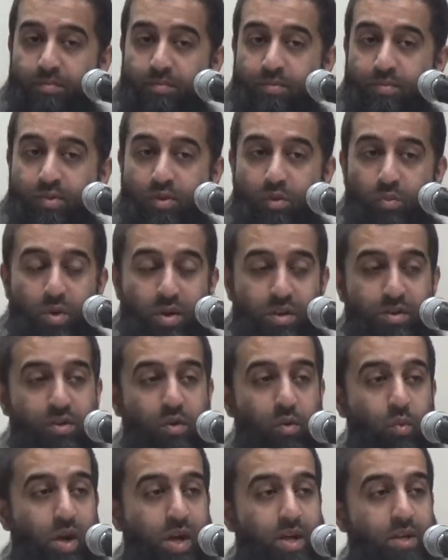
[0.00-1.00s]
So one of
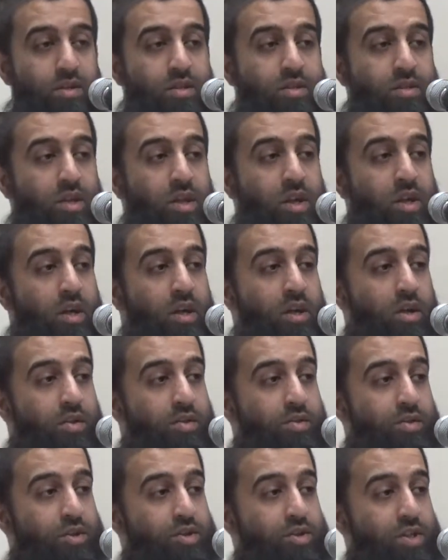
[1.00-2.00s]
the ways
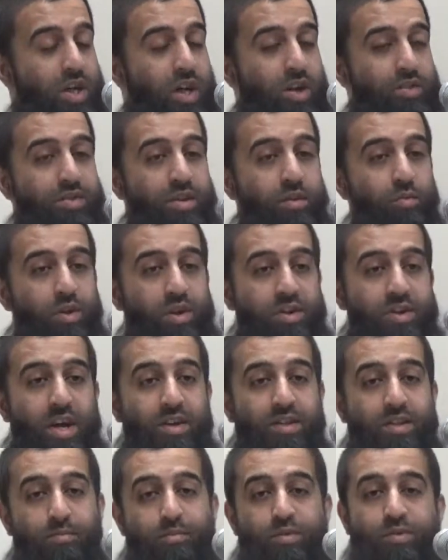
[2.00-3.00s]
the shayateen will
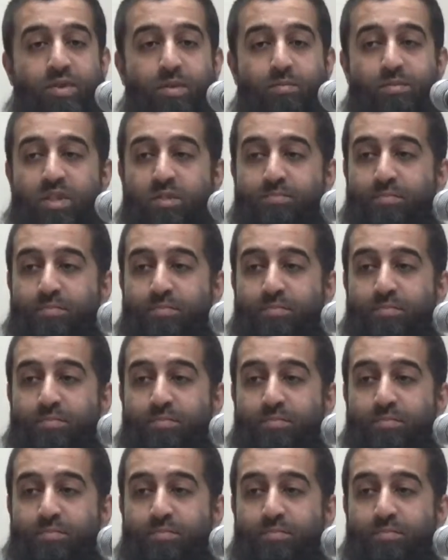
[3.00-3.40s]
attack the Muslims is